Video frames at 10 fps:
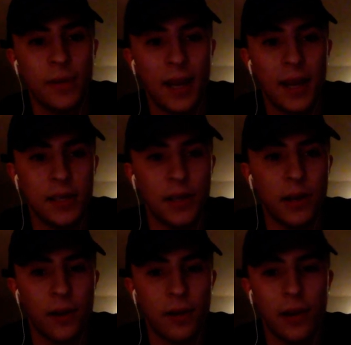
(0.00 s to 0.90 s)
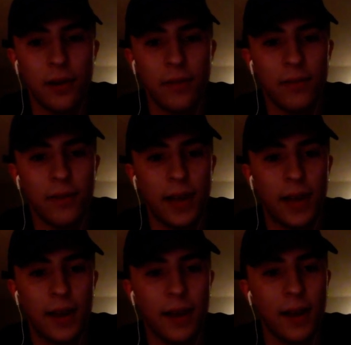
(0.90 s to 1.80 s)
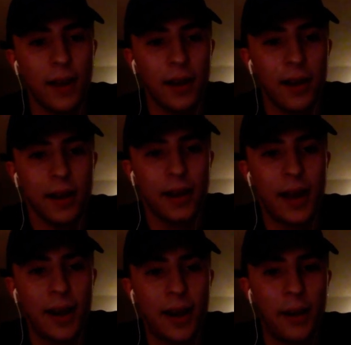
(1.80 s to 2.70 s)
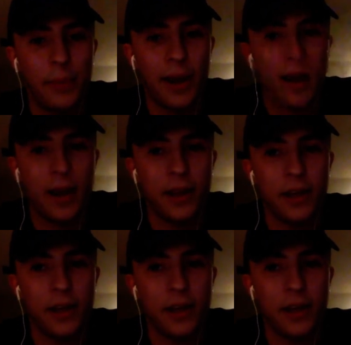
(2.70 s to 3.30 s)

days, you don't feel like getting out of bed.